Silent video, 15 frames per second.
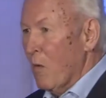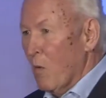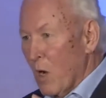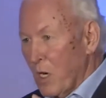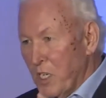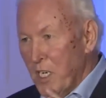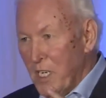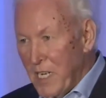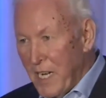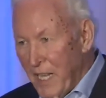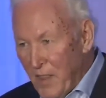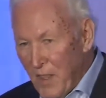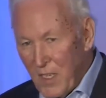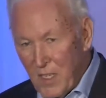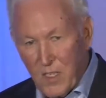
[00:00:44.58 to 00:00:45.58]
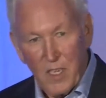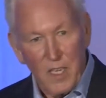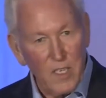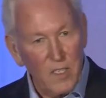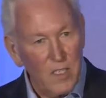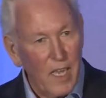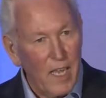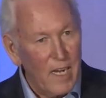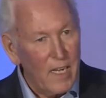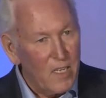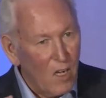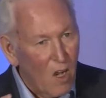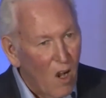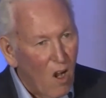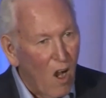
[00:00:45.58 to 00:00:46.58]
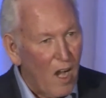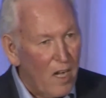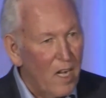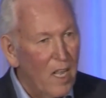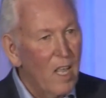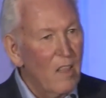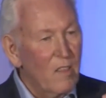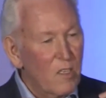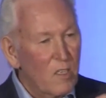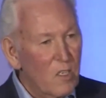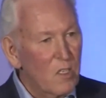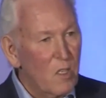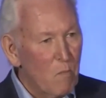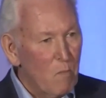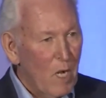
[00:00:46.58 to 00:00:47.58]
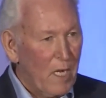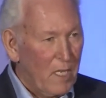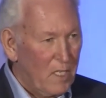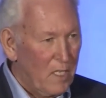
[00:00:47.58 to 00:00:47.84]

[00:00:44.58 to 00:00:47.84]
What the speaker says: want you to take these things to heart. This is the money